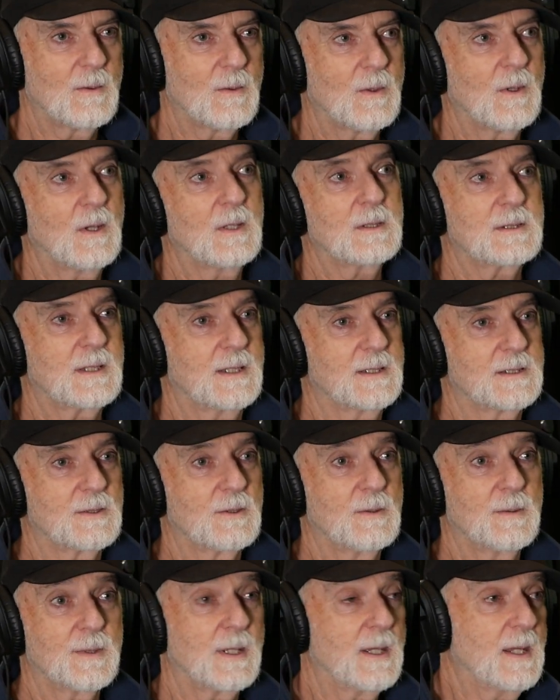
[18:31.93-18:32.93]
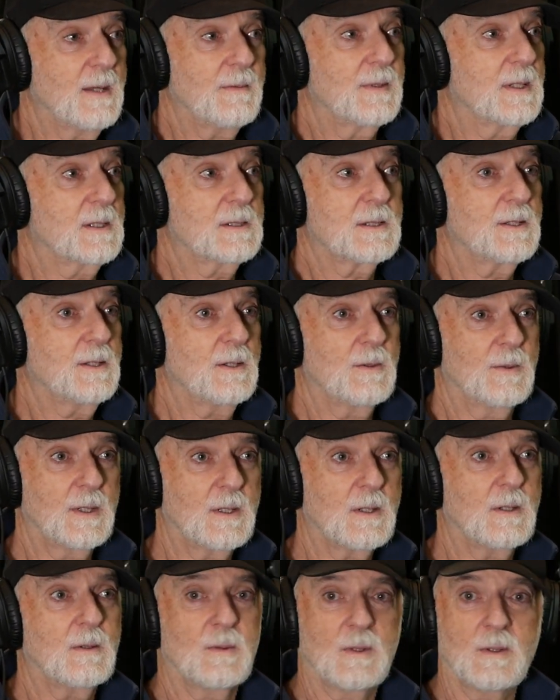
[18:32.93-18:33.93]
Well, I say zero, but they haven't. They say, no, we
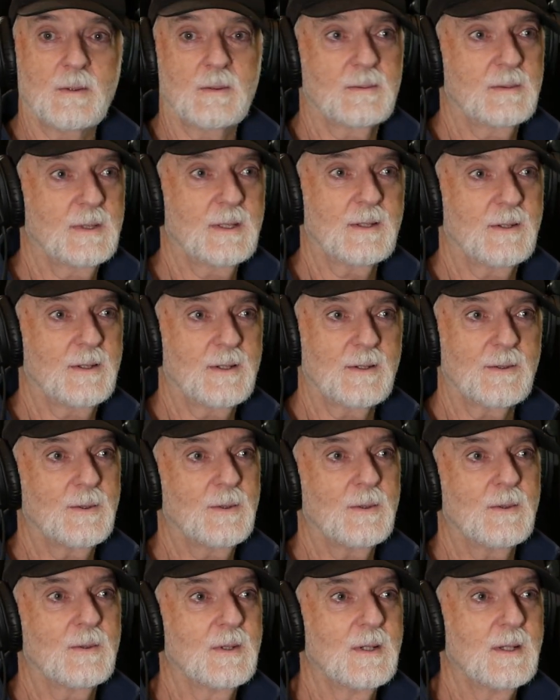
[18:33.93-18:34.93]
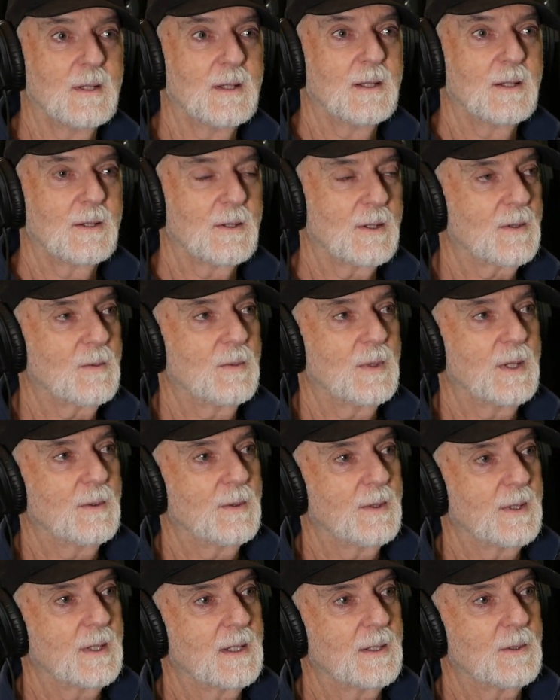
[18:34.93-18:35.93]
got it all. Like we
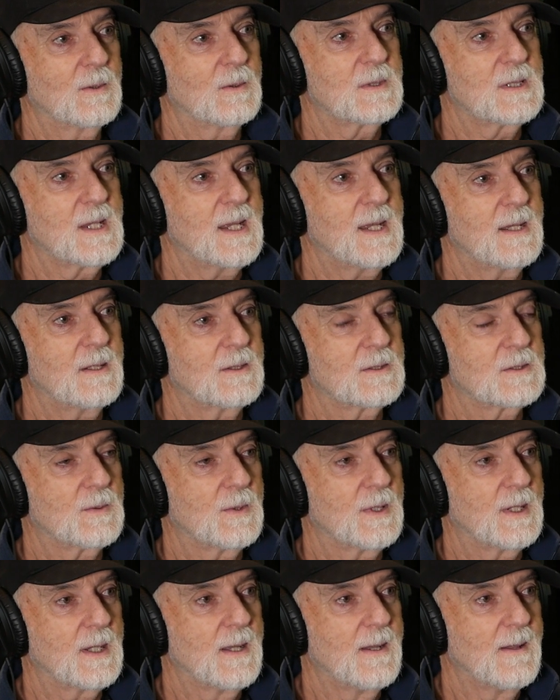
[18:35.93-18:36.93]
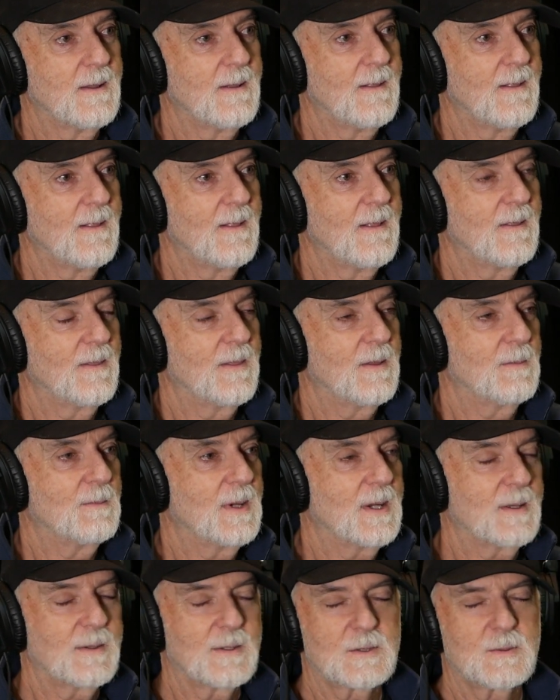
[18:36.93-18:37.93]
were in little towns where the
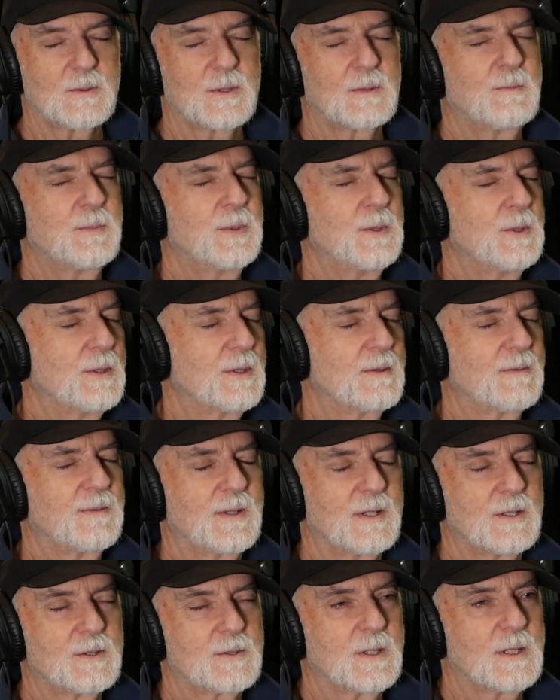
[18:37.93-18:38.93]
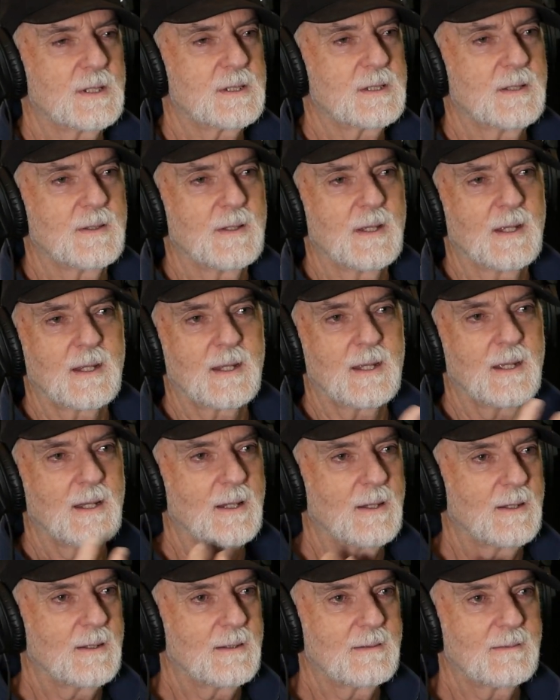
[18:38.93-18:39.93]
mothers were beautifully dressed in their
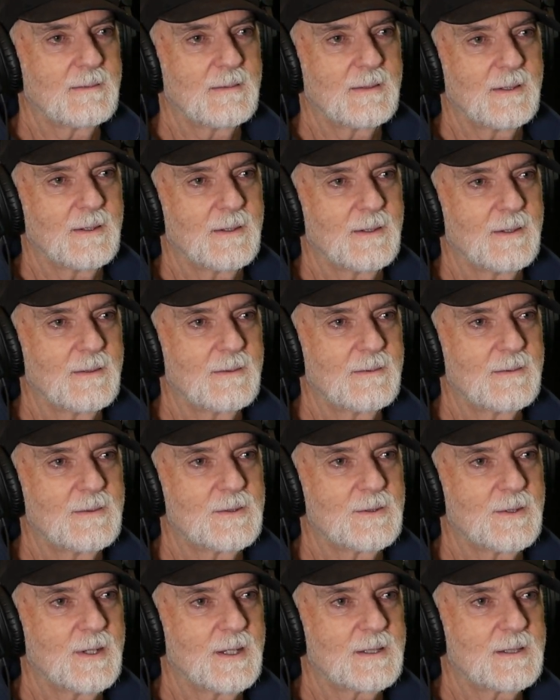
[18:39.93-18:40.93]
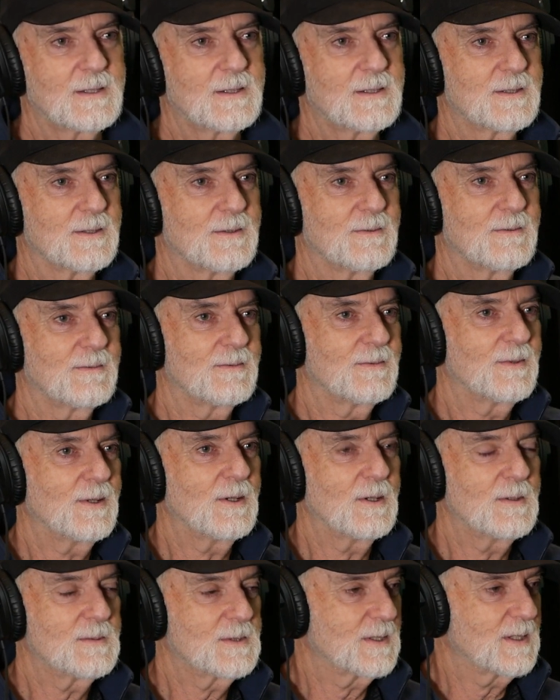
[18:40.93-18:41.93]
coloured, dresses and
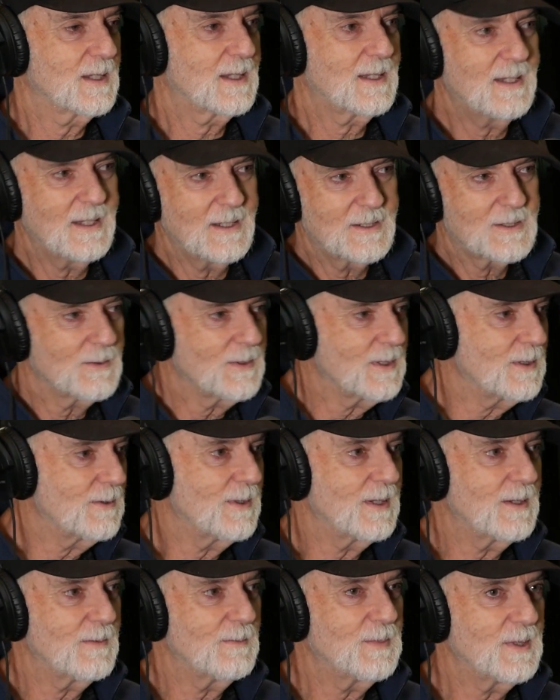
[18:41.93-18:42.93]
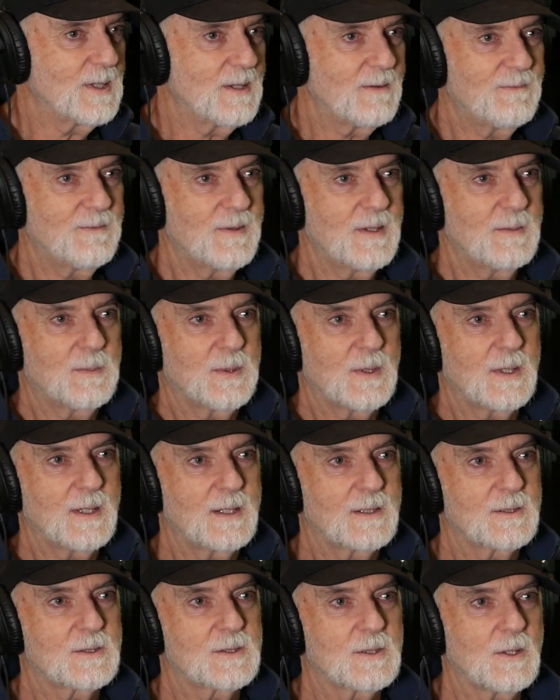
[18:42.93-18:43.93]
robes, and the kids are running around bare feet
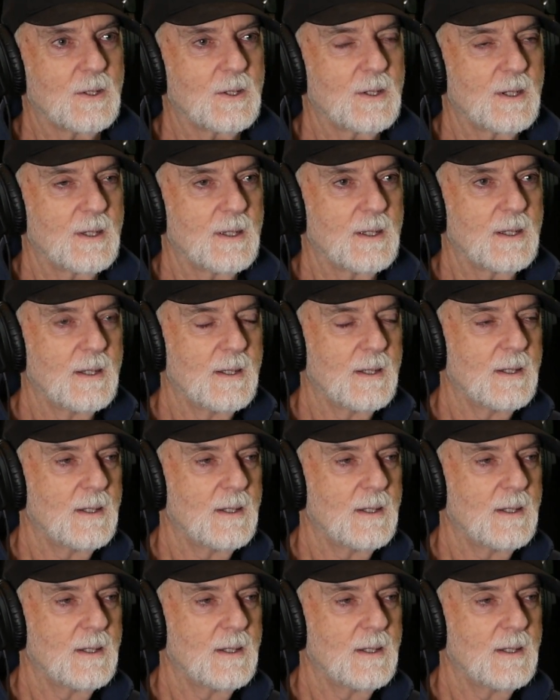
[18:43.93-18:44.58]
playing soccer.